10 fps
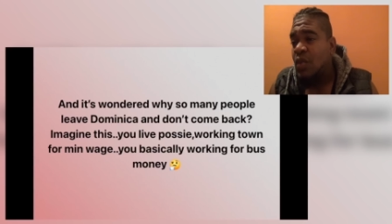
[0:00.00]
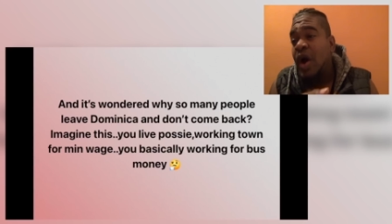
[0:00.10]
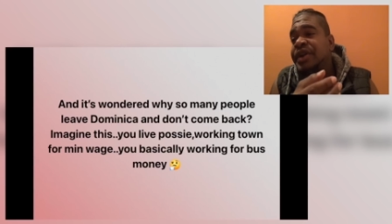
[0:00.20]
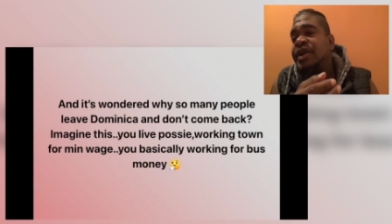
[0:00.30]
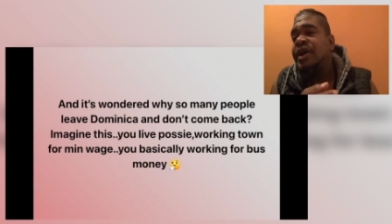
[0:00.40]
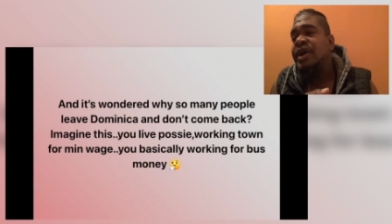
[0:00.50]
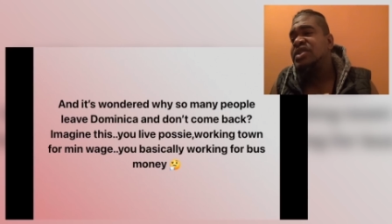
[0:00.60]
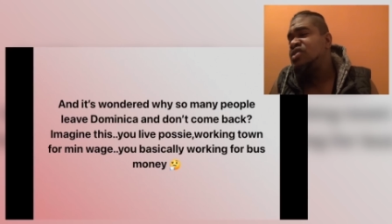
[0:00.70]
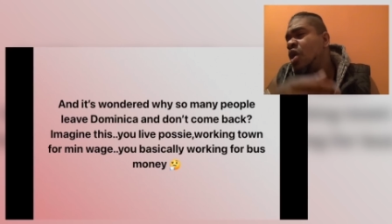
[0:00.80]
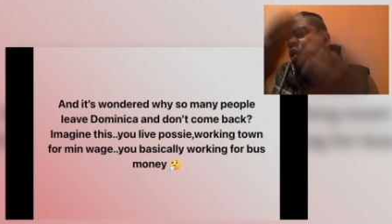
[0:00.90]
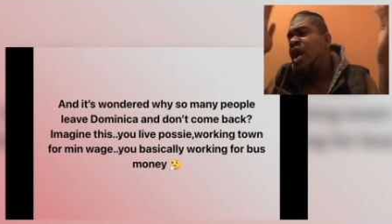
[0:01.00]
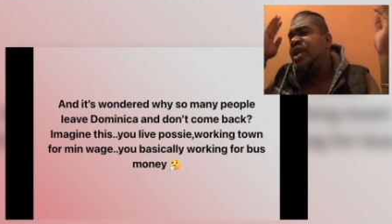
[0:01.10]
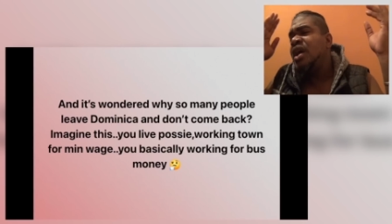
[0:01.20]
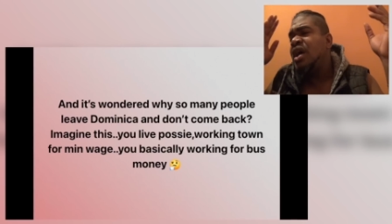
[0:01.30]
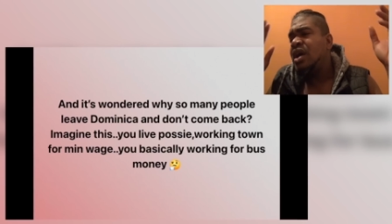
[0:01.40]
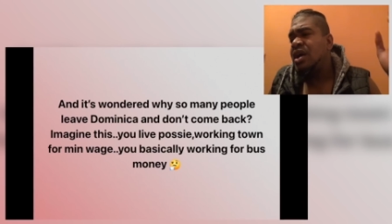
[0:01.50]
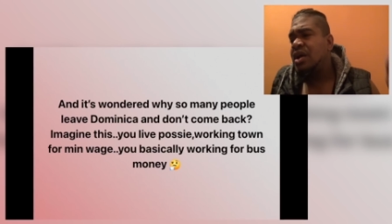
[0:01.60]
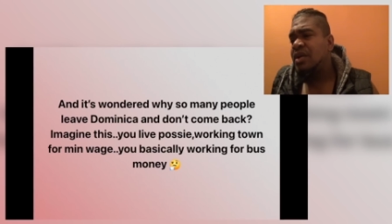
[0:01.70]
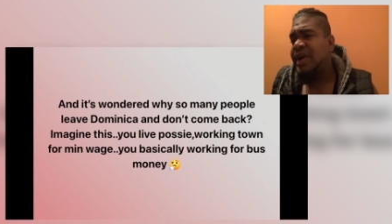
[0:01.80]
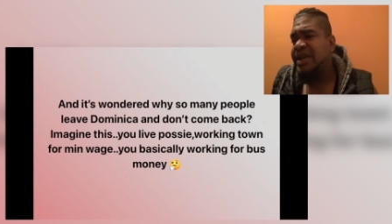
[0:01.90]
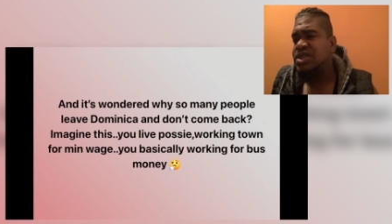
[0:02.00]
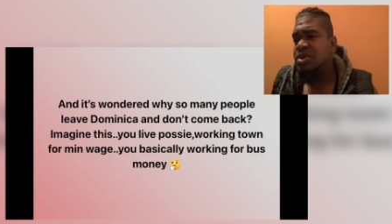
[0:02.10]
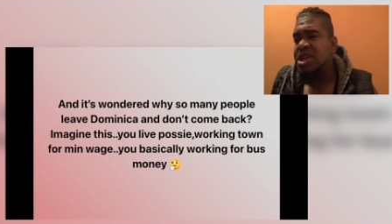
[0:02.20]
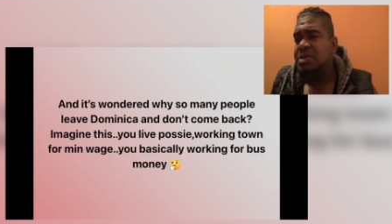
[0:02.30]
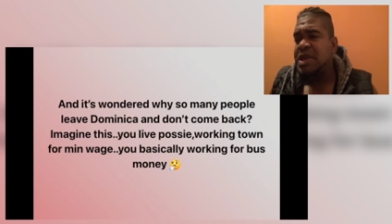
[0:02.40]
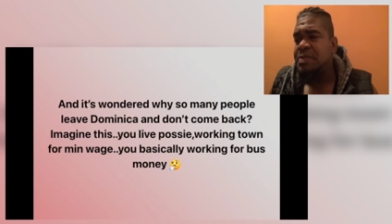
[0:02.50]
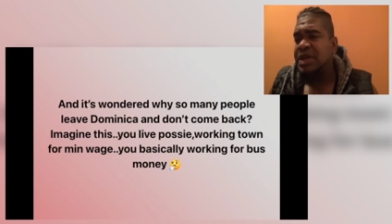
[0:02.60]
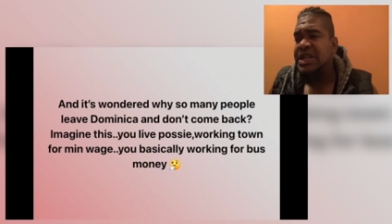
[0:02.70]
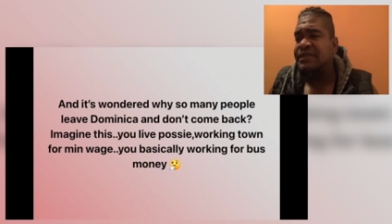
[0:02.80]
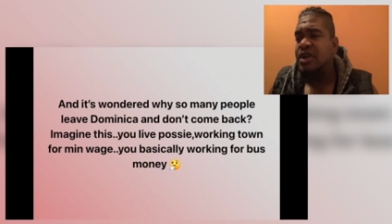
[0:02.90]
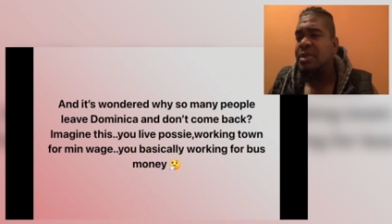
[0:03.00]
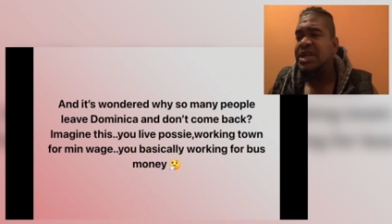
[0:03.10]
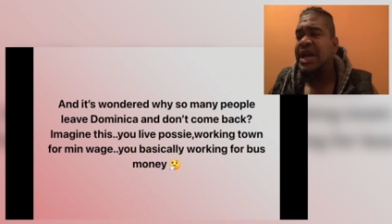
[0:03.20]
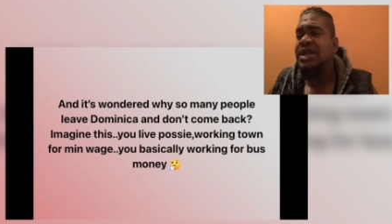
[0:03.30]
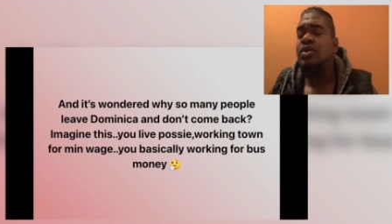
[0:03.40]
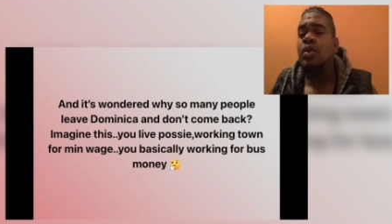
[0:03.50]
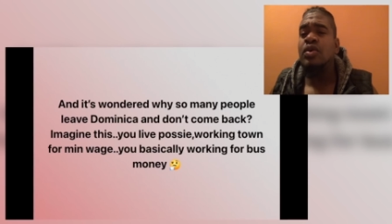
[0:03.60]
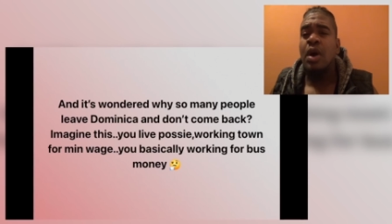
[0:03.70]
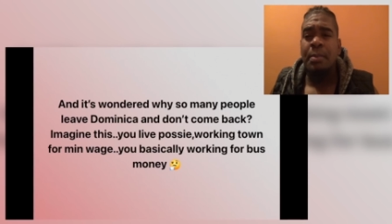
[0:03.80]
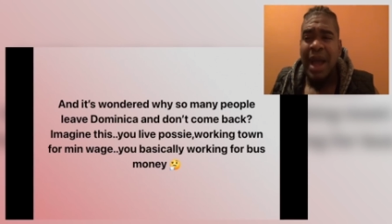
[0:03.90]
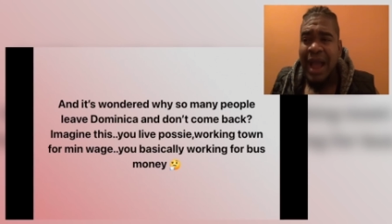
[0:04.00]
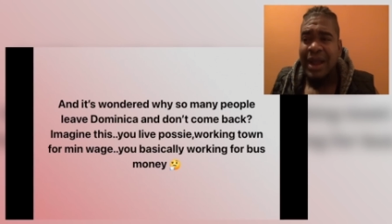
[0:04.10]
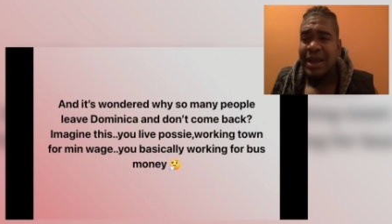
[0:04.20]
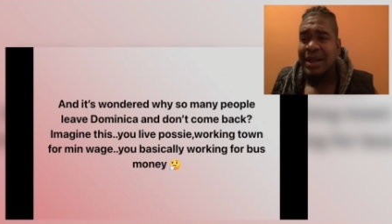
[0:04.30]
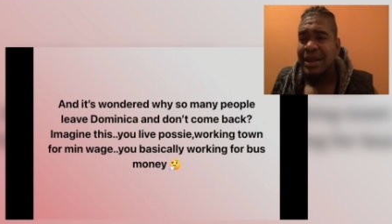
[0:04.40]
no wonder why so many people leave Dominica and don't come back.